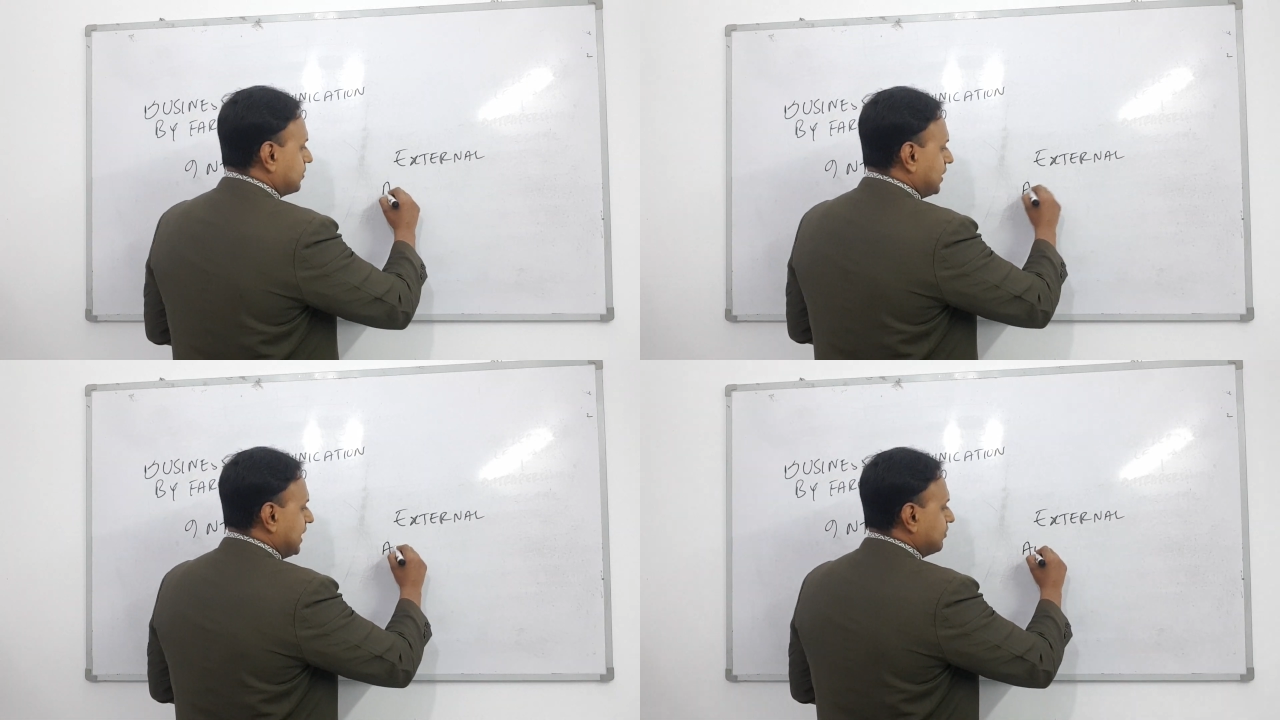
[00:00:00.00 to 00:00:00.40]

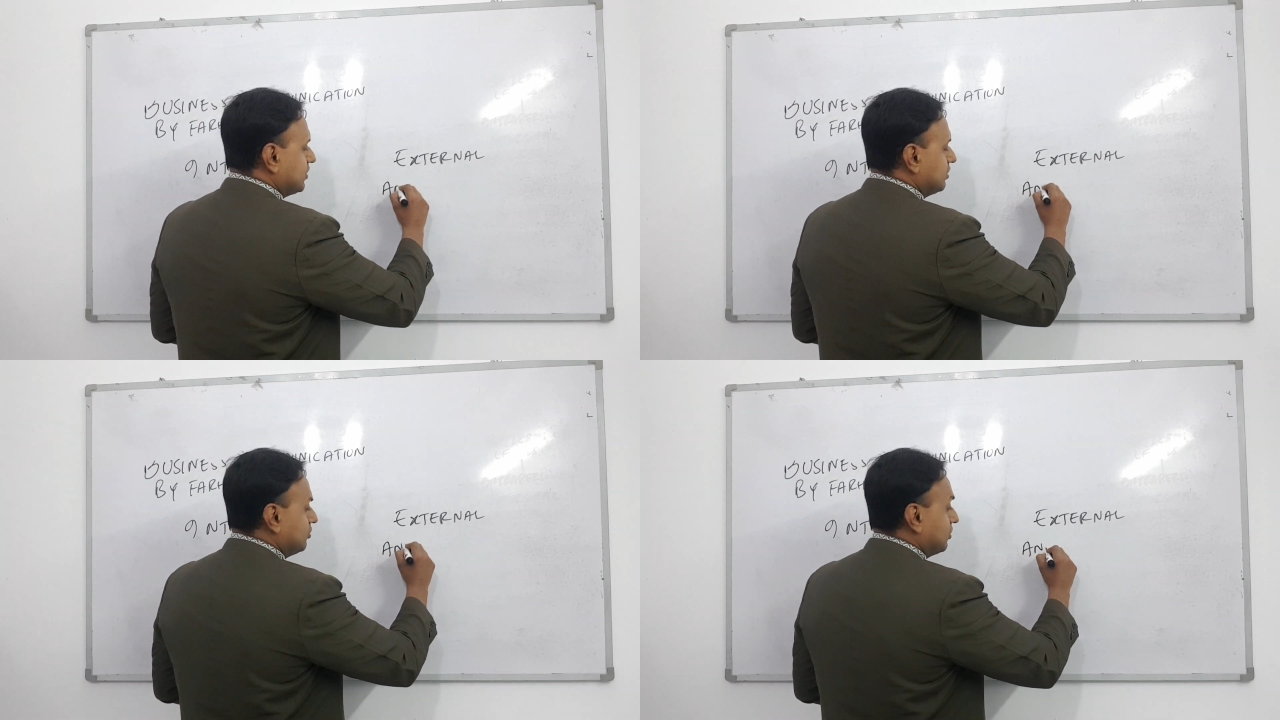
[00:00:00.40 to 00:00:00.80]

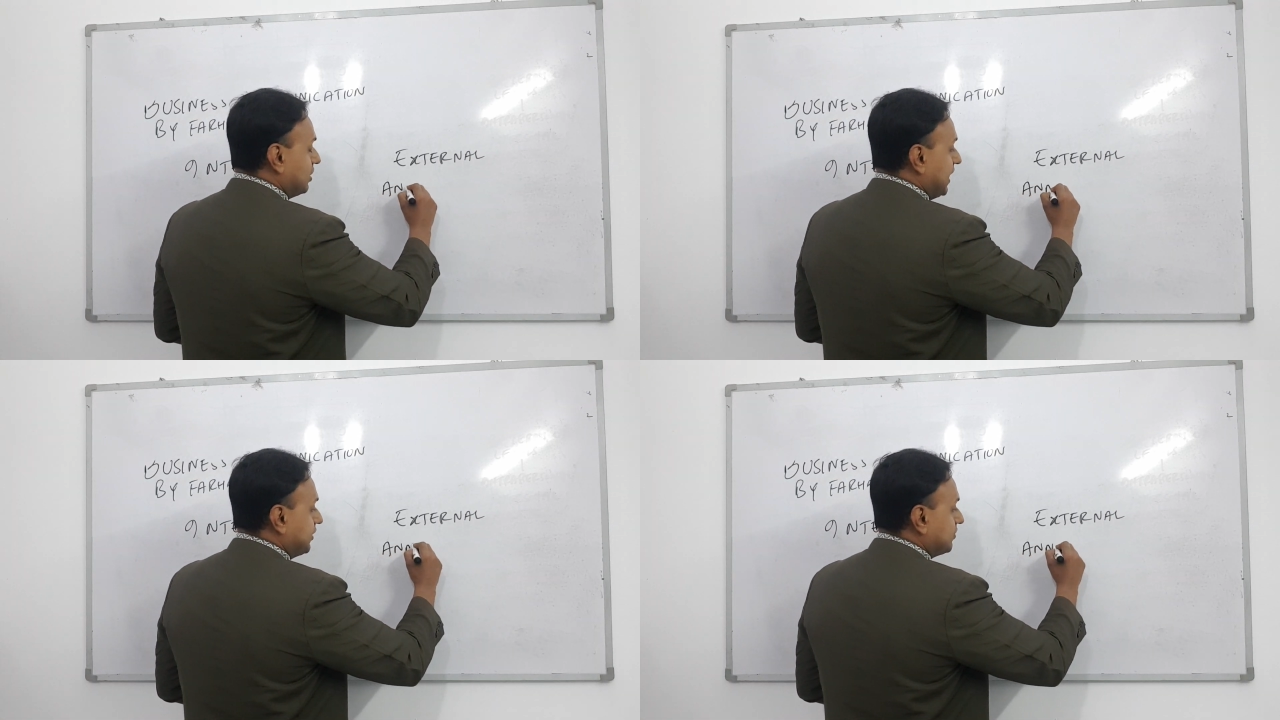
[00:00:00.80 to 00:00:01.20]

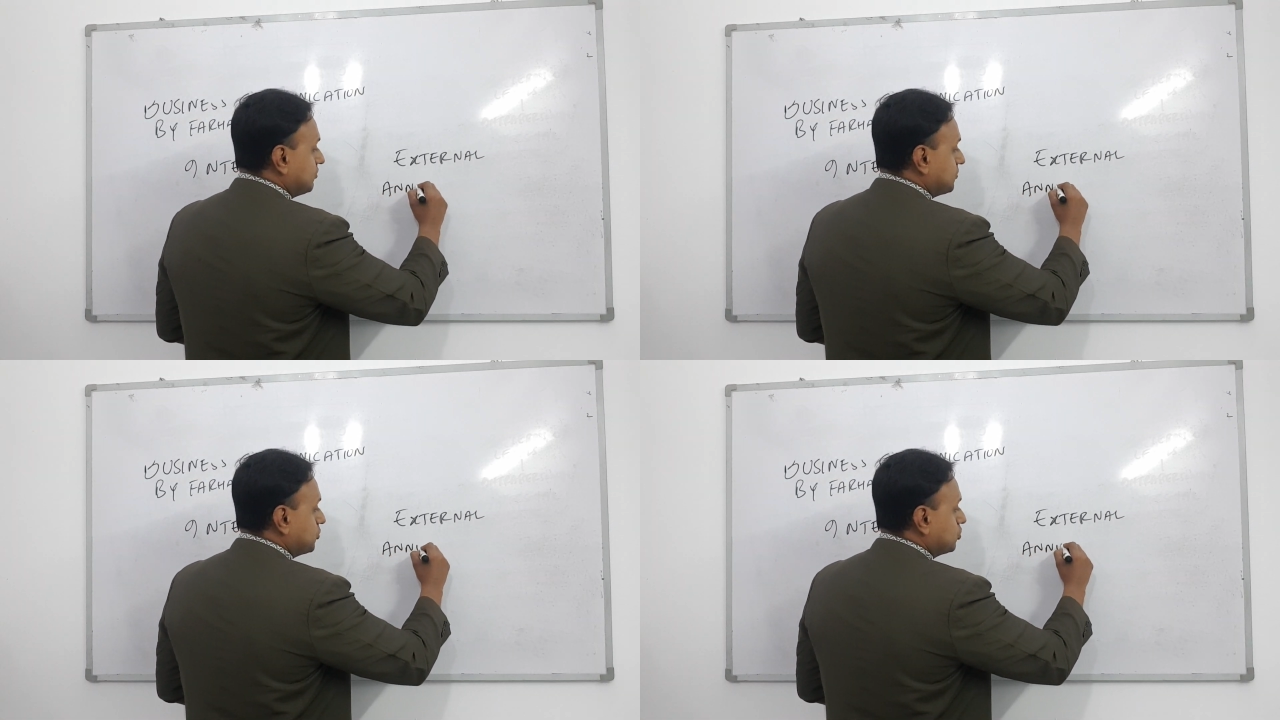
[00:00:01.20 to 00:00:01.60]
annual
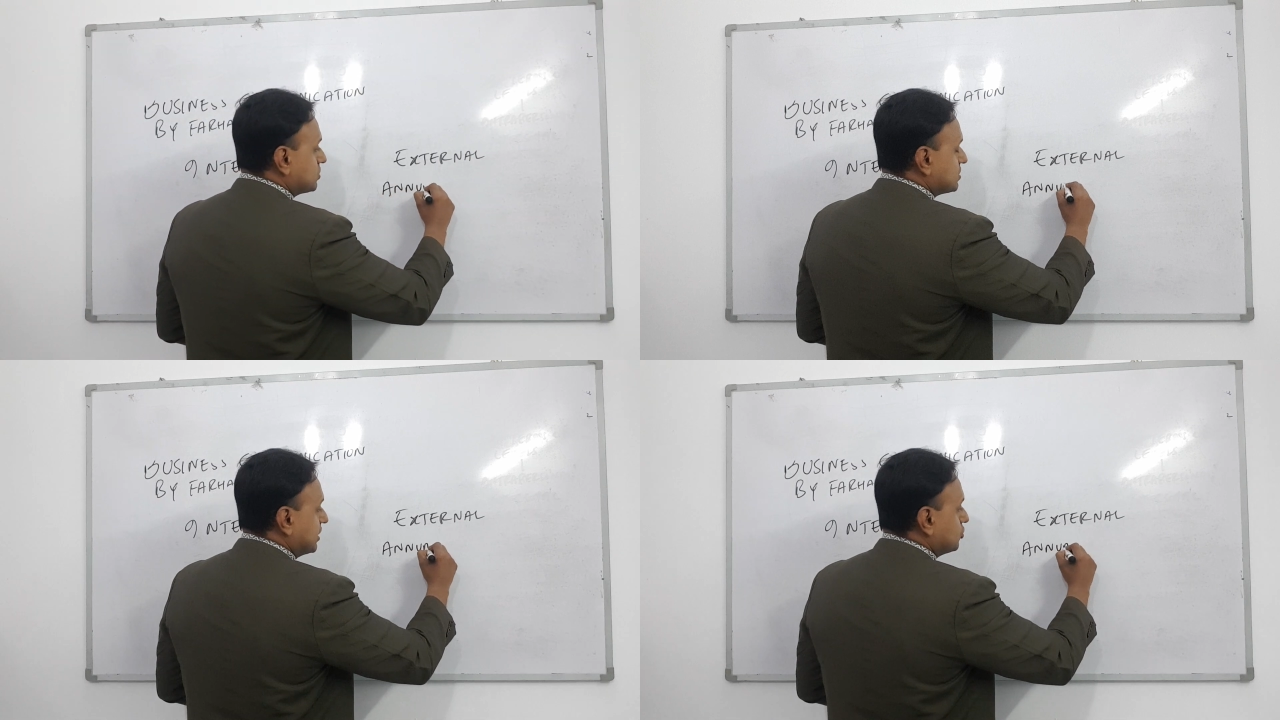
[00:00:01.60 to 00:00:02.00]

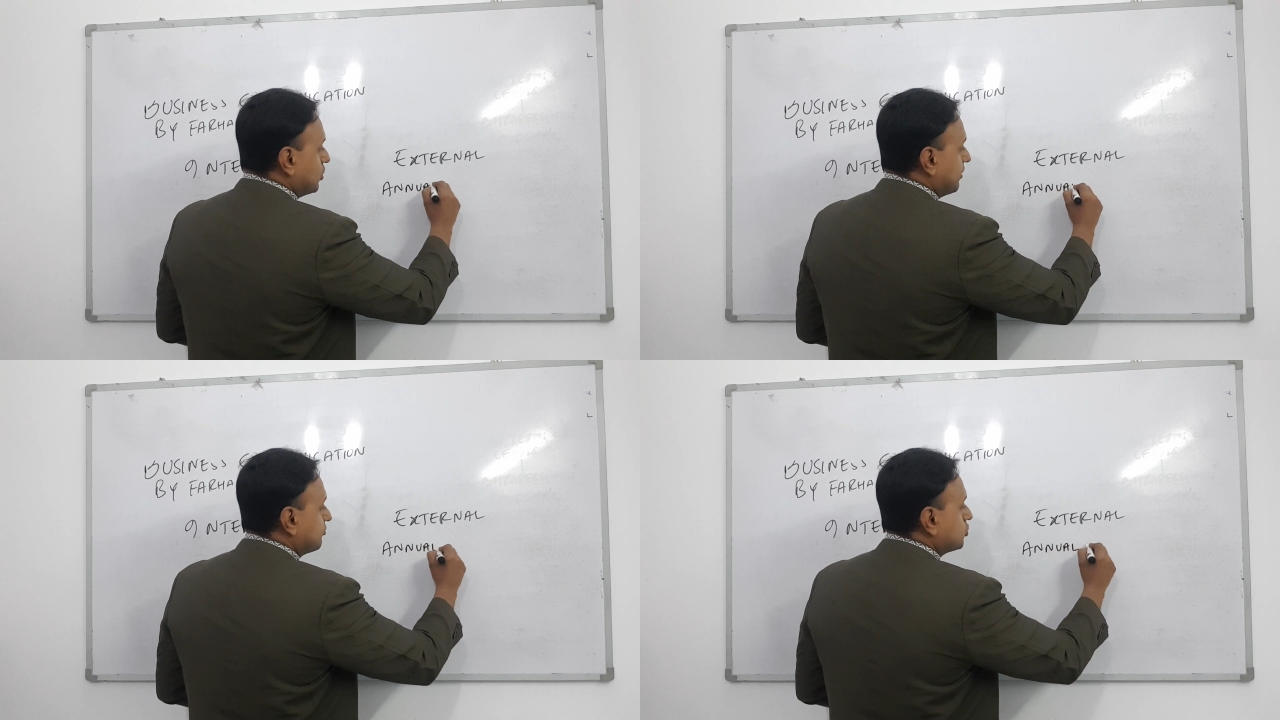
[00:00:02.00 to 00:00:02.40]
reports that you
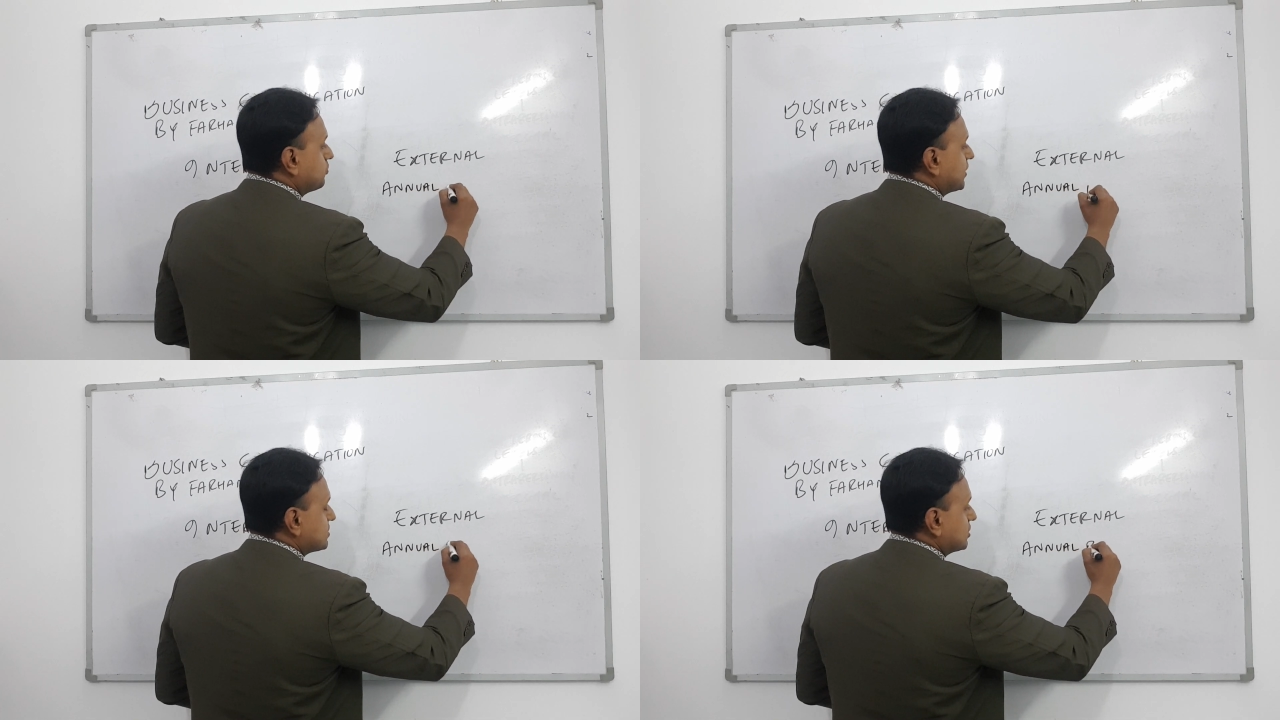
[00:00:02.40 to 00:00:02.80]
have to
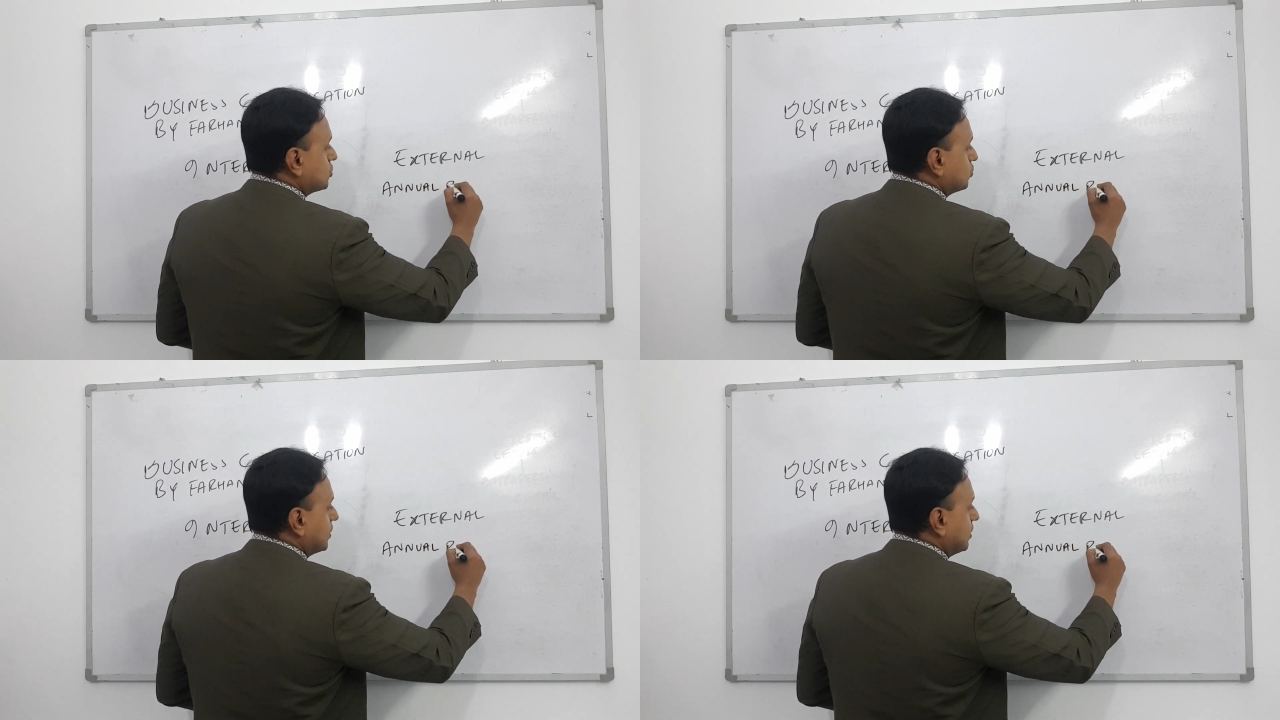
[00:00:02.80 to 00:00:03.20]
present
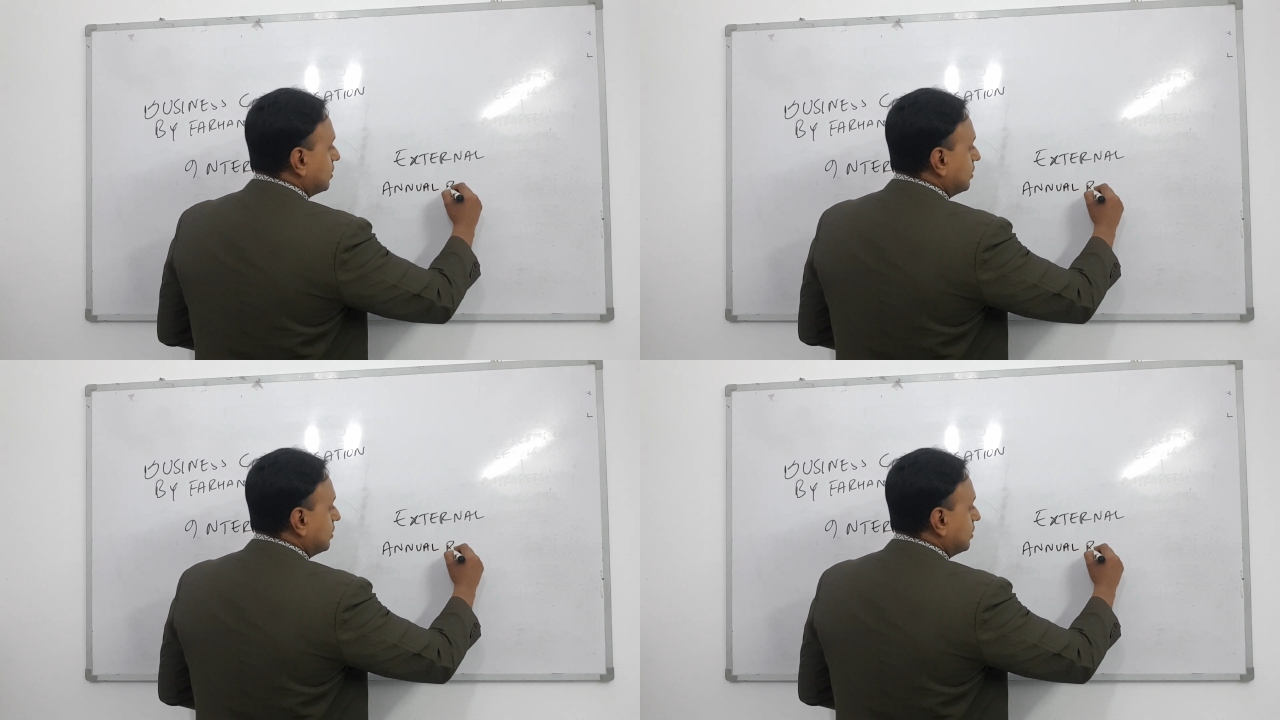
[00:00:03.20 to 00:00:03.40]
to the